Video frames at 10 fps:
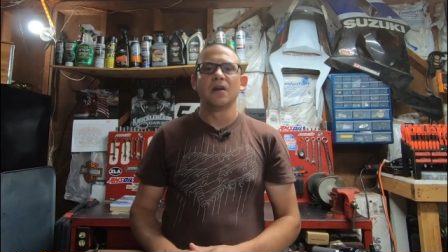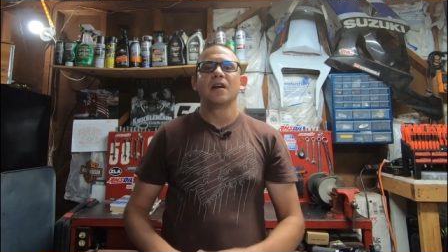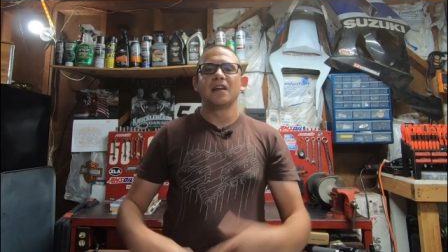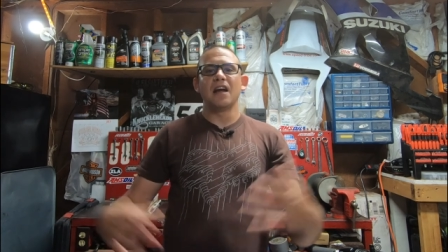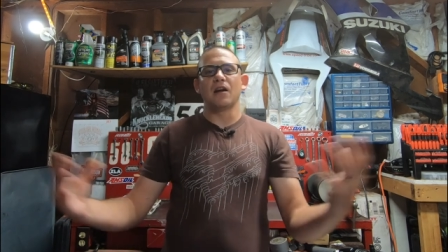
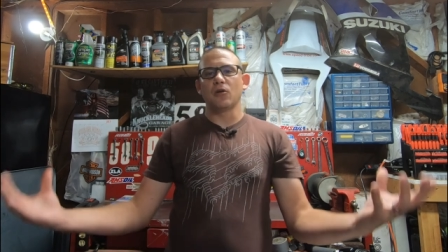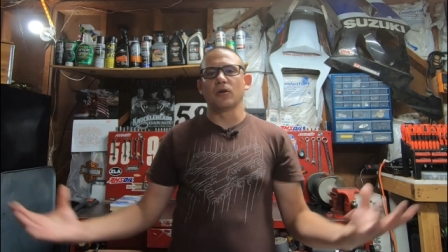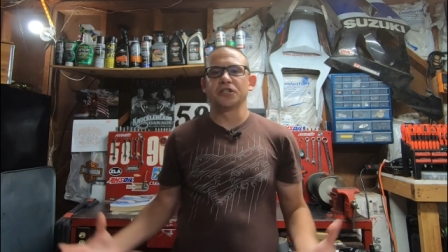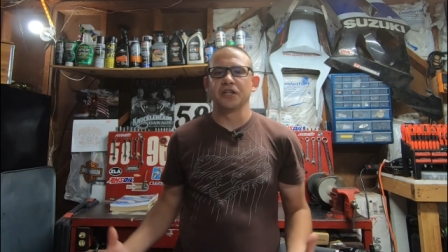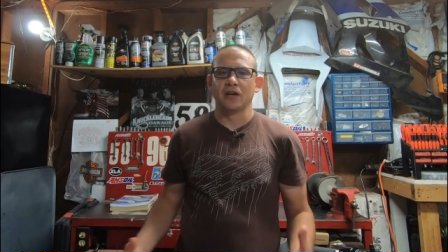Now, of
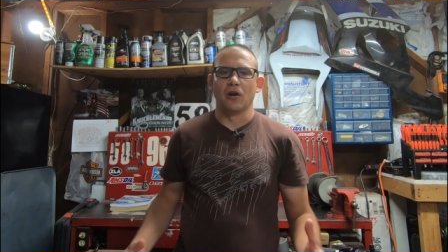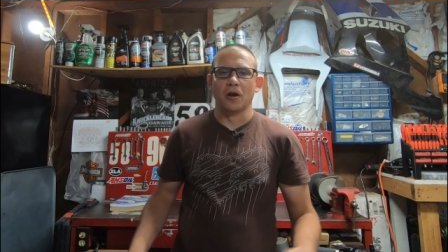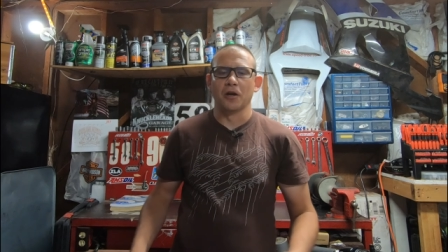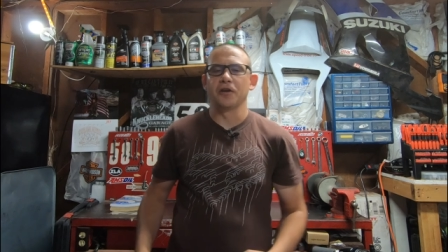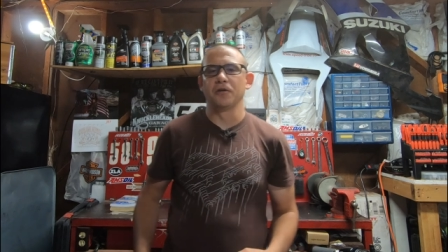course, you could
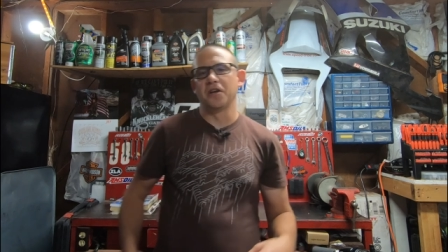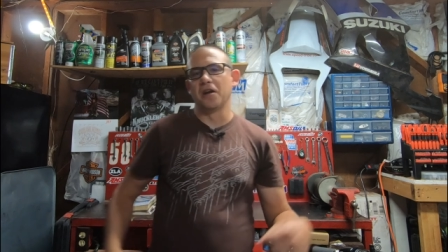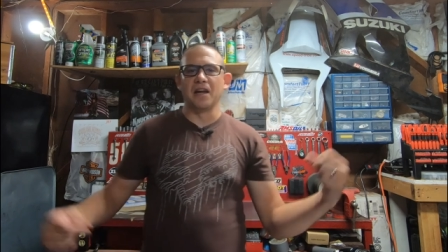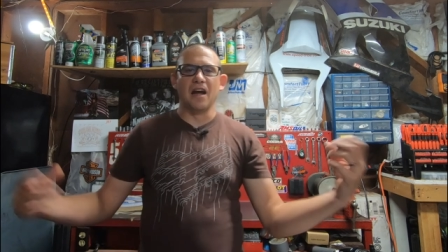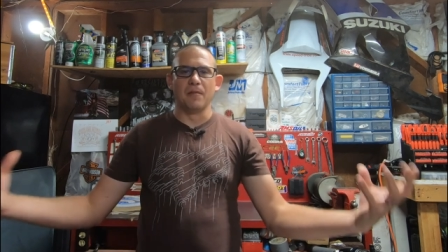argue, you
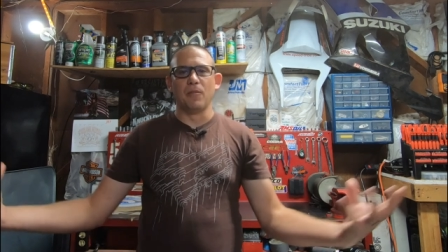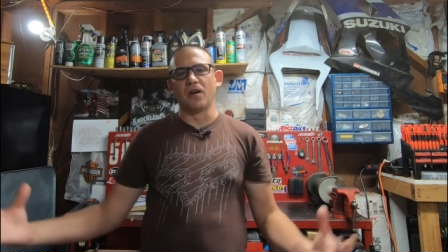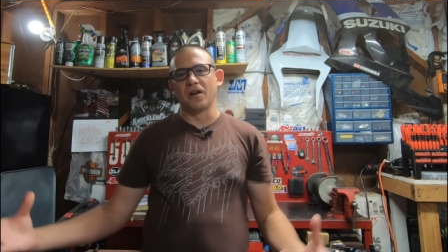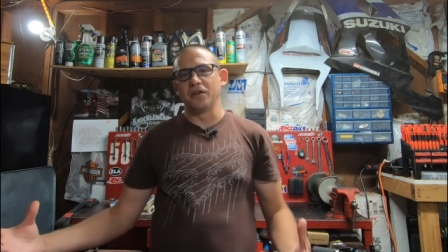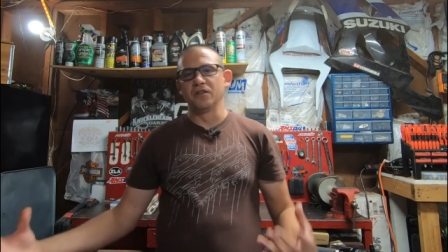know, yeah, I
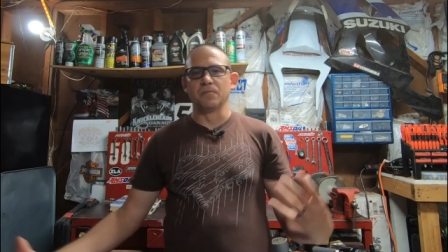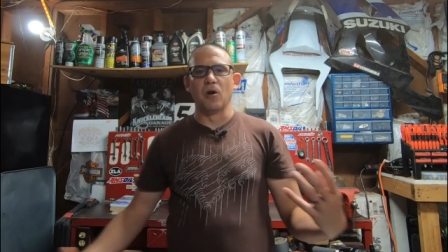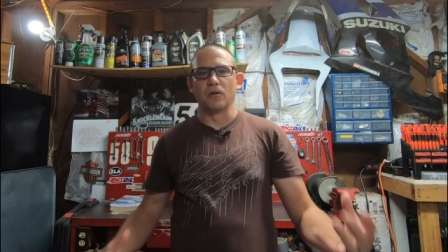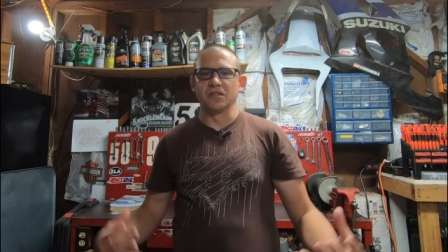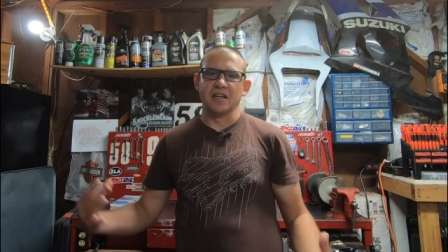bought a used
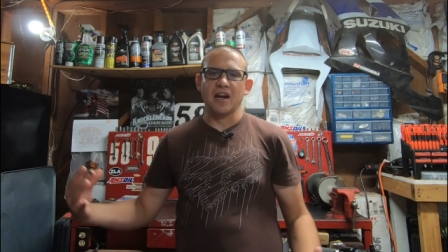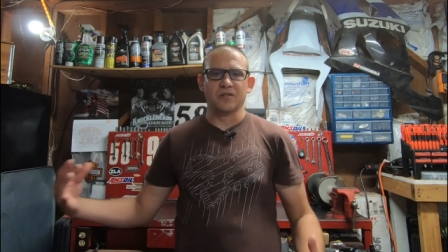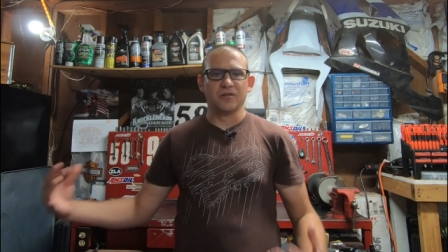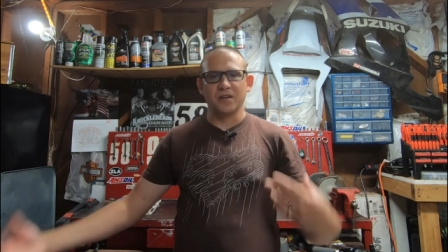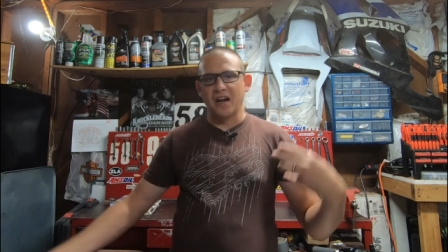
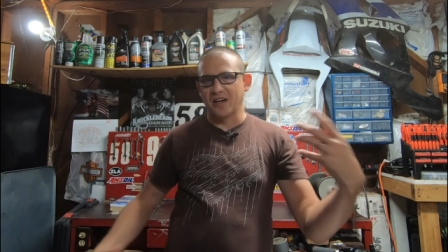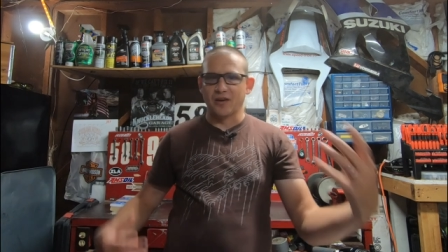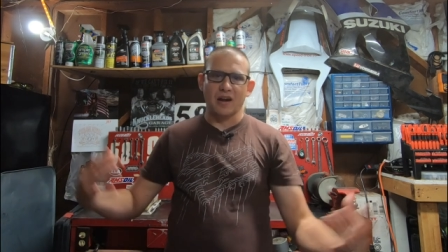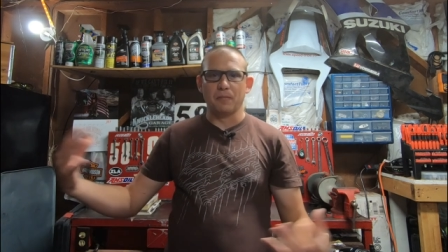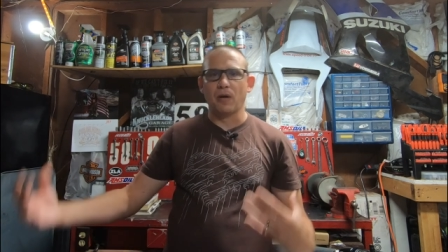motorcycle, got a
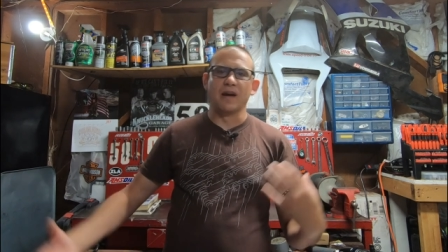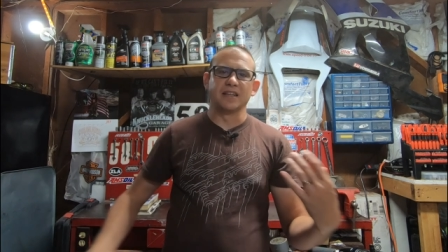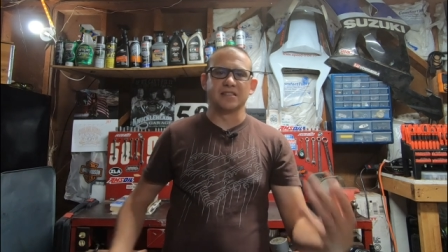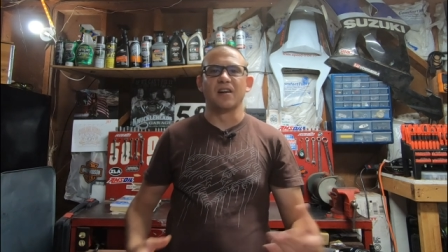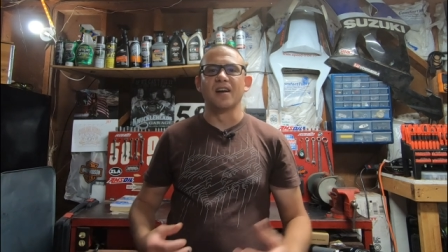great
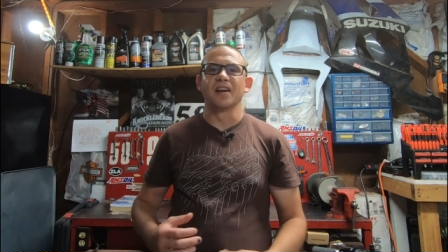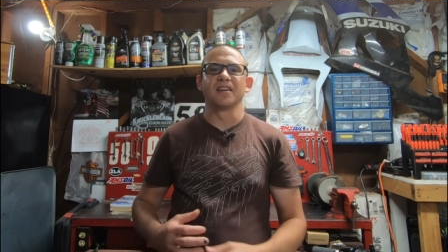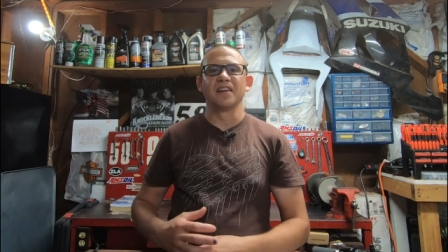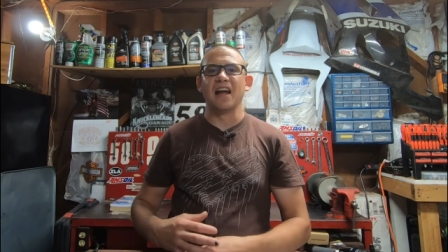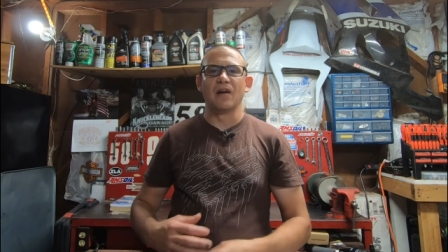price on
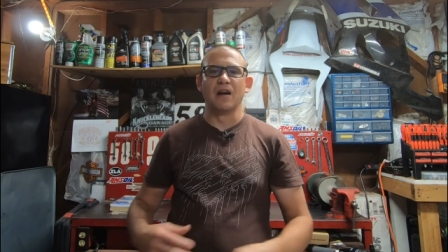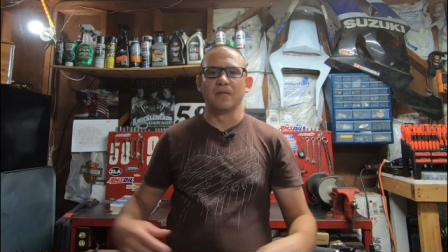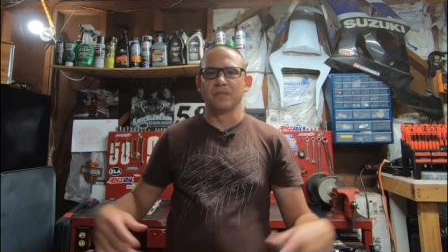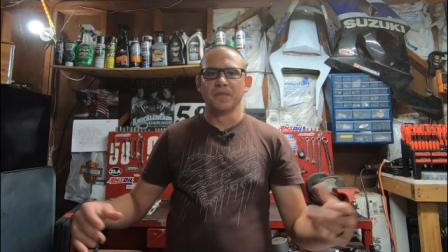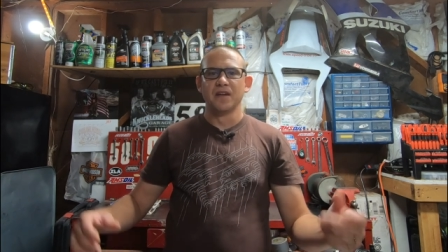it. Now
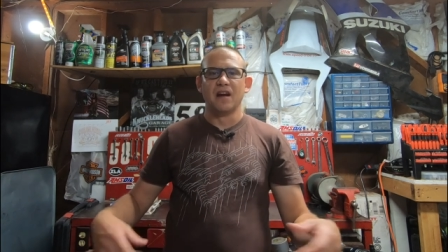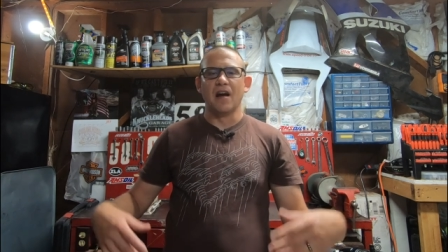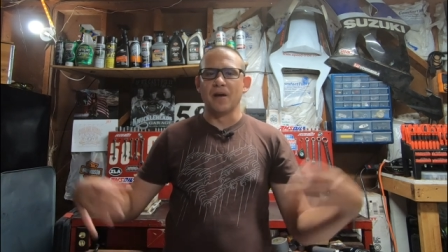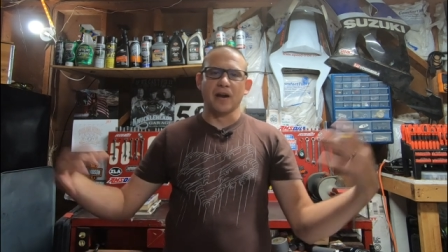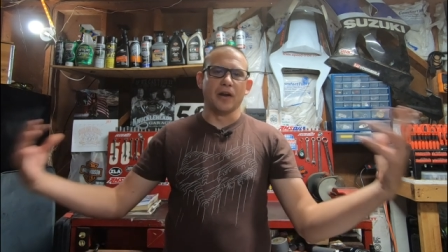I'm
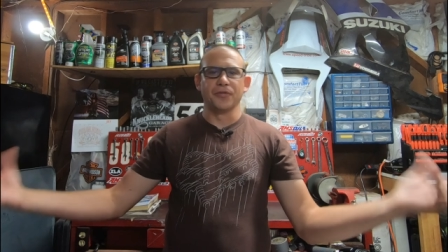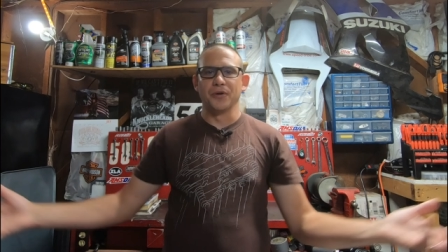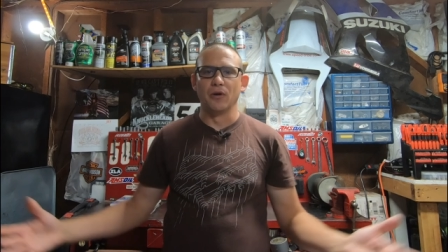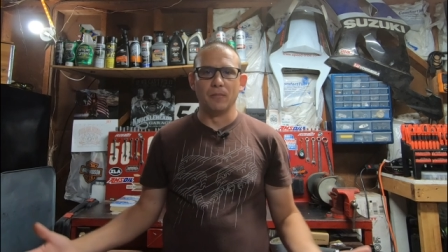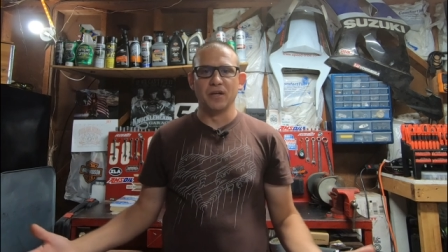I'm not going to
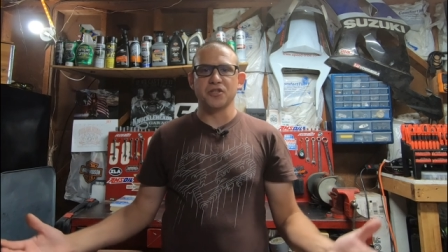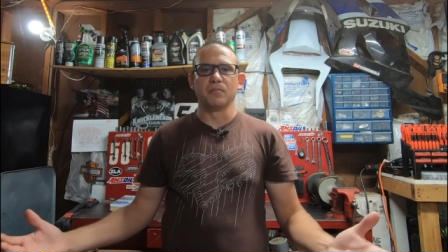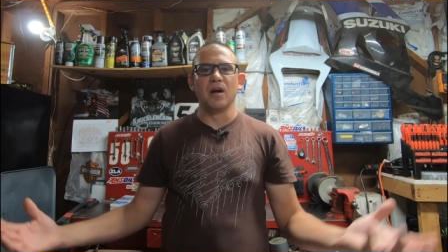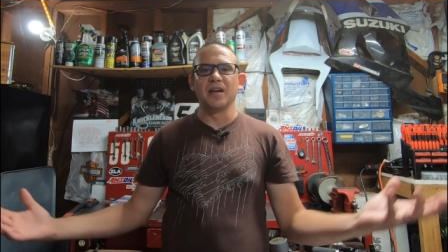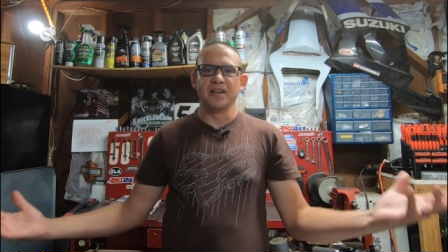throw a bunch of
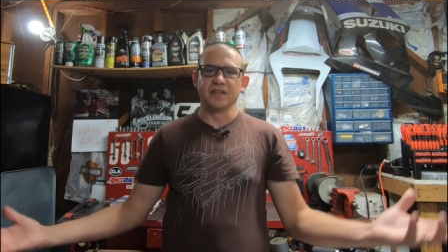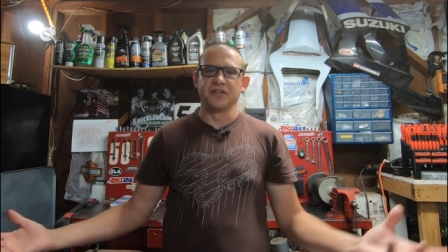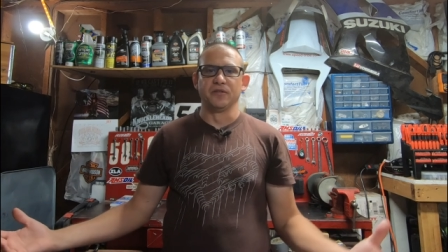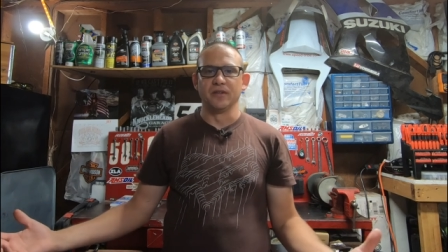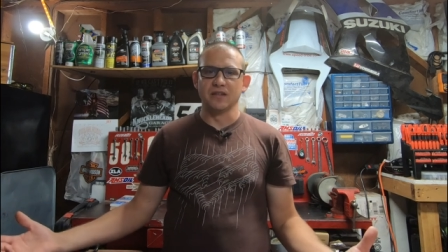money
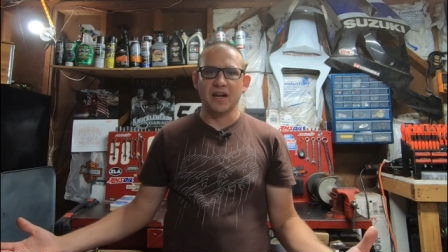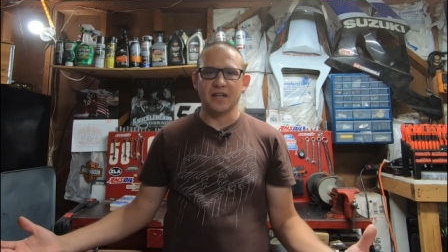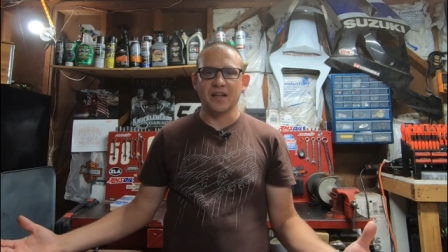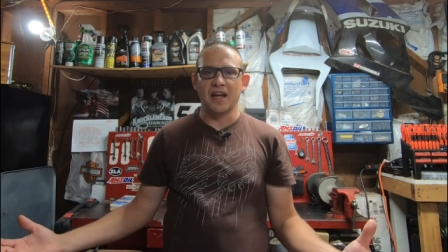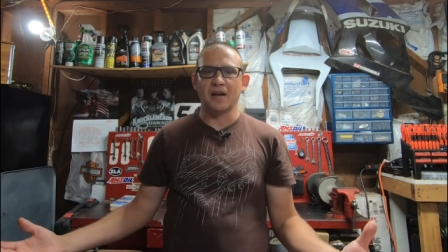into it
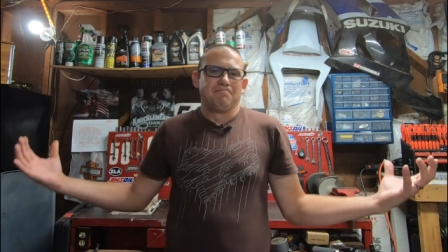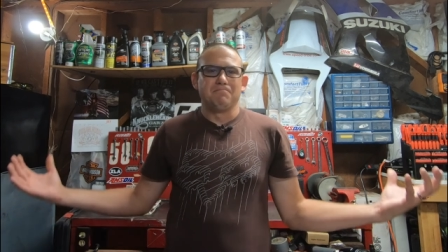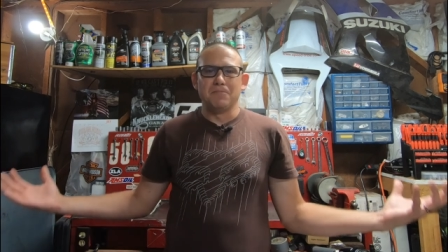like that.